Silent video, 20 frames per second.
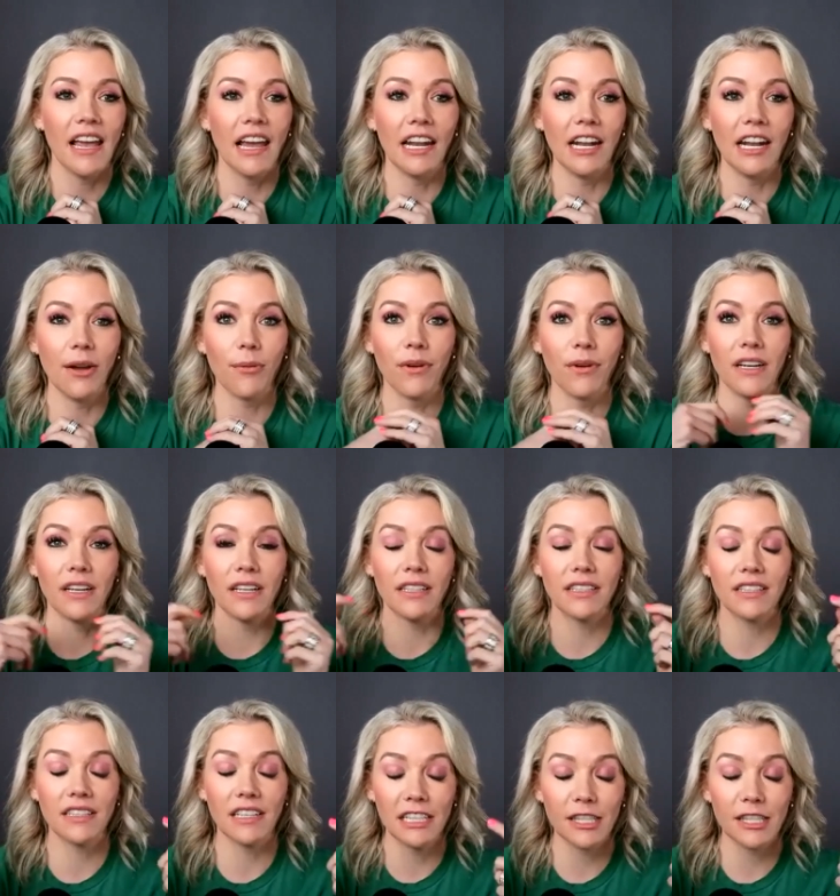and it
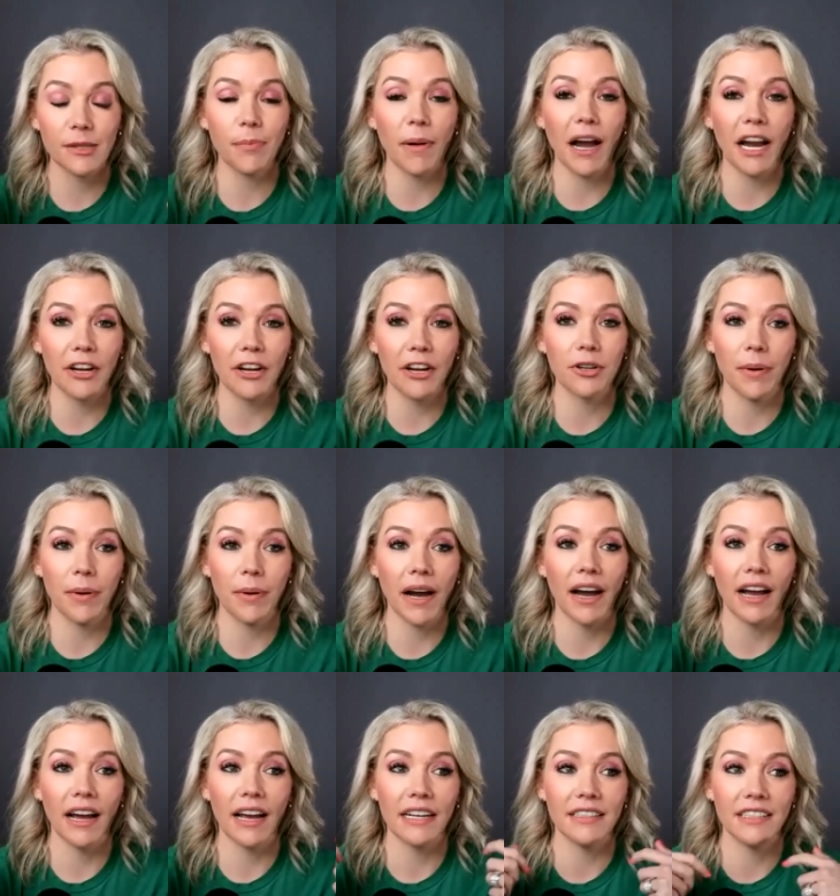was inspired
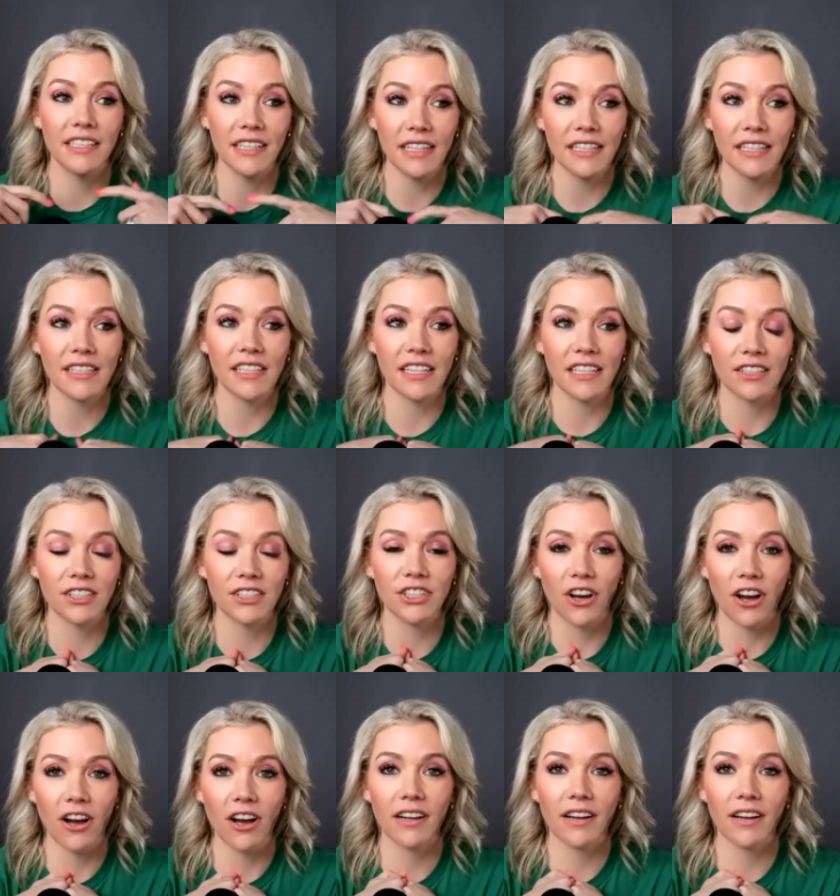by Denise's
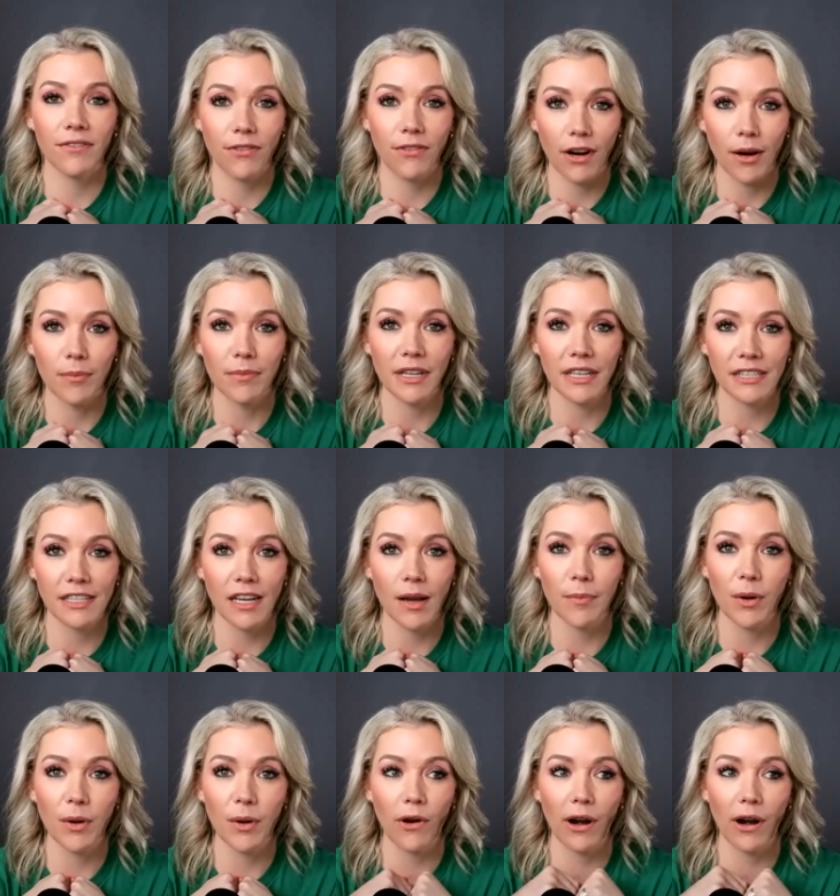talk from the
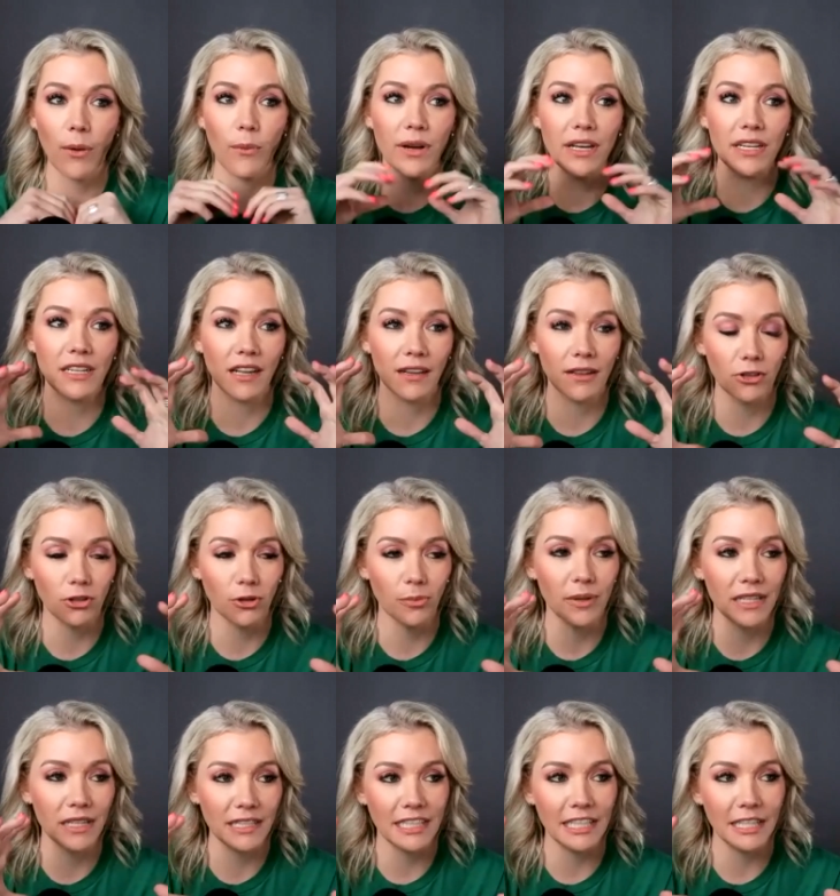summit, where I went a little
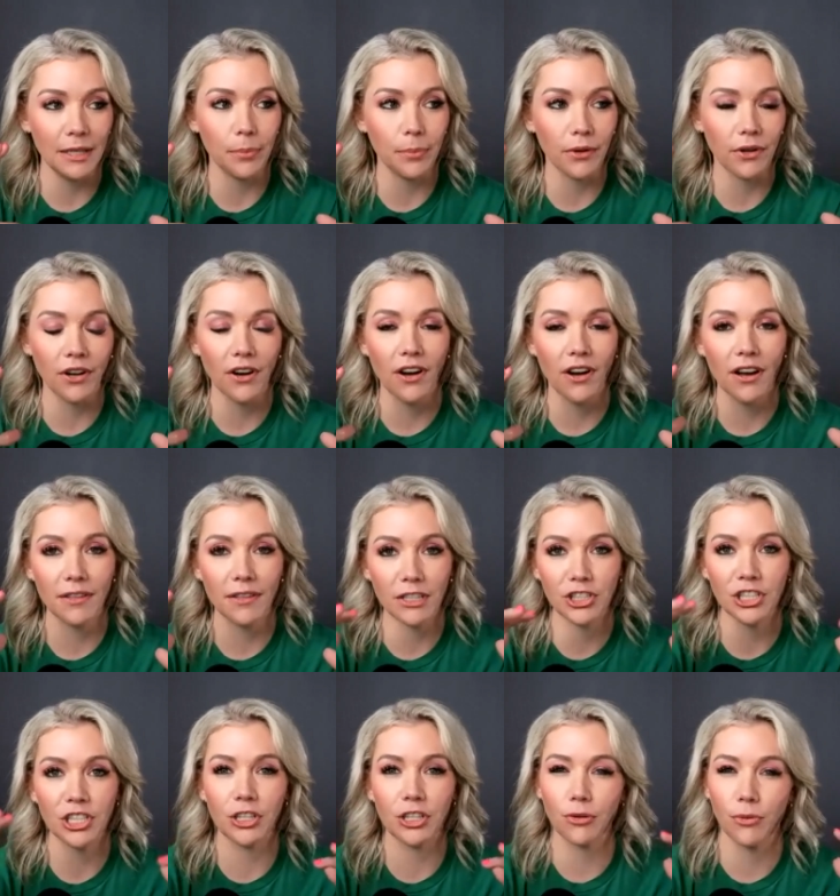bit deeper on
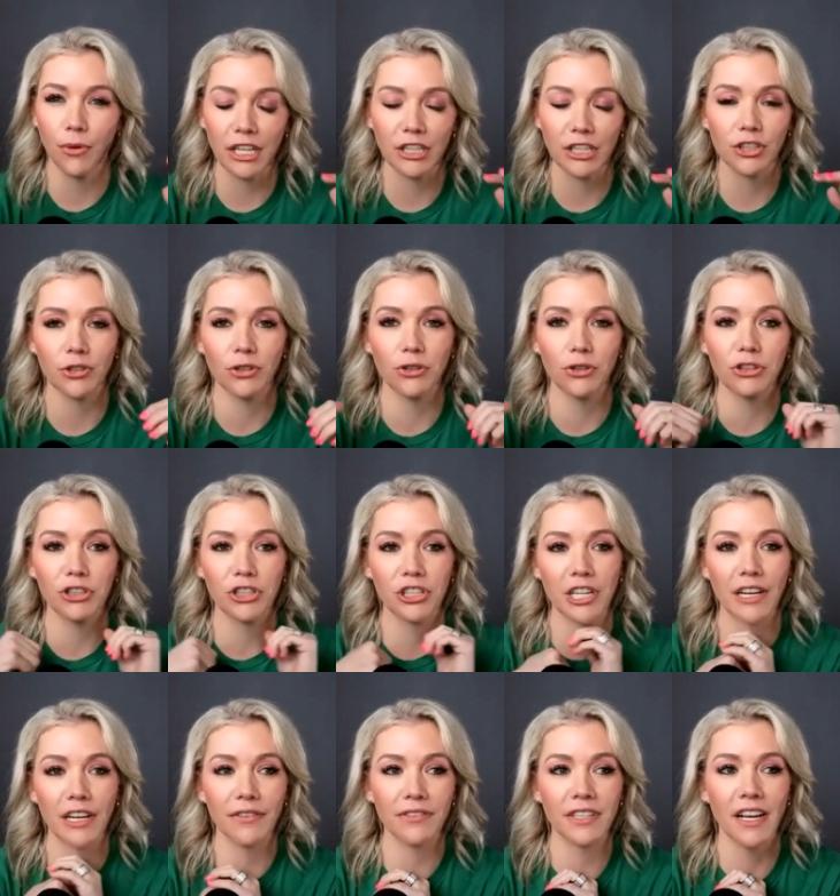the generational
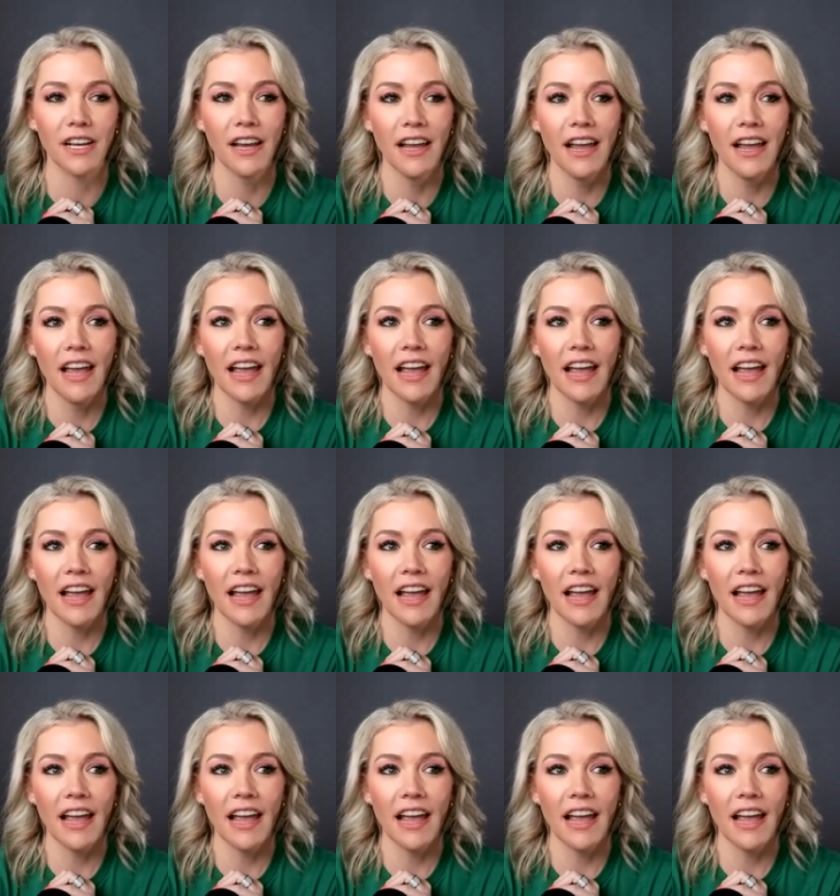shift,